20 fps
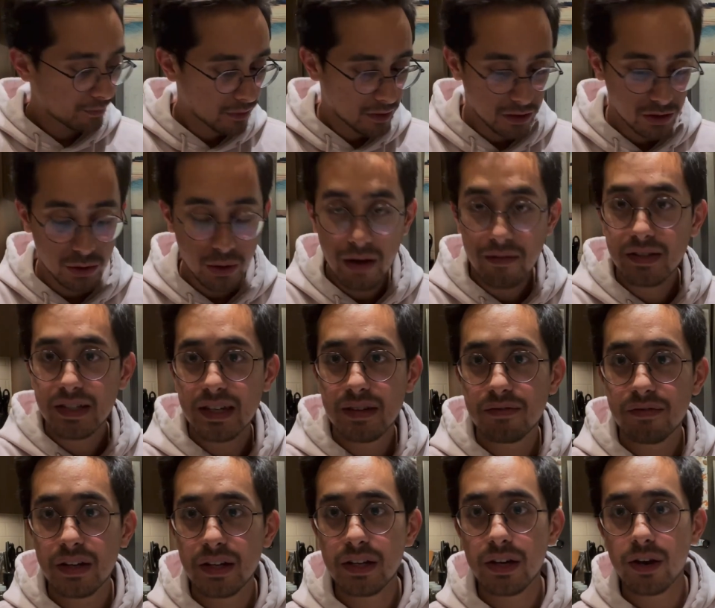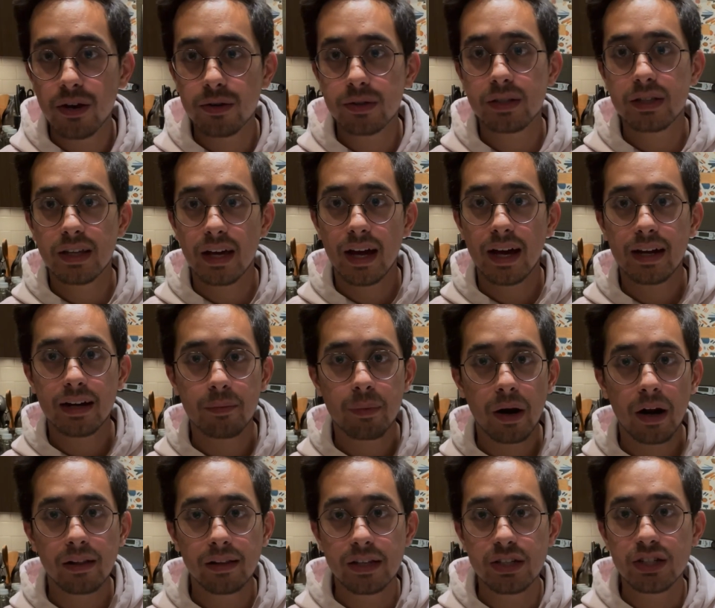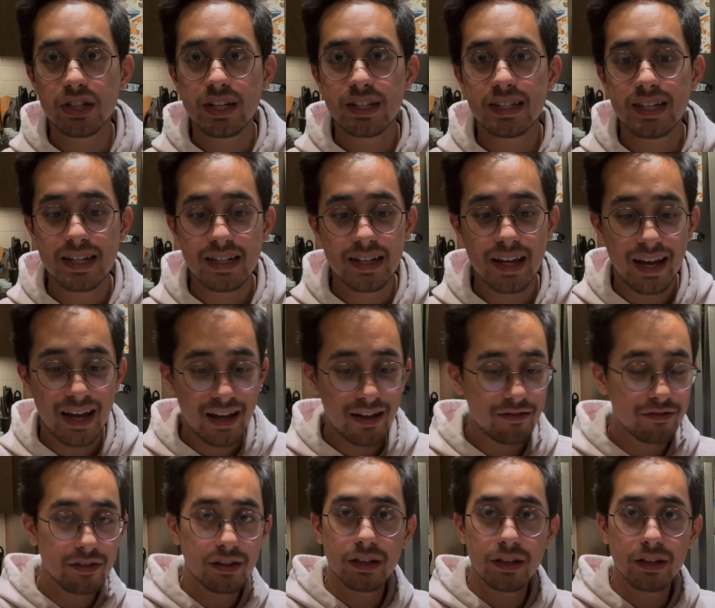So I've seen videos that apparently GT Dave,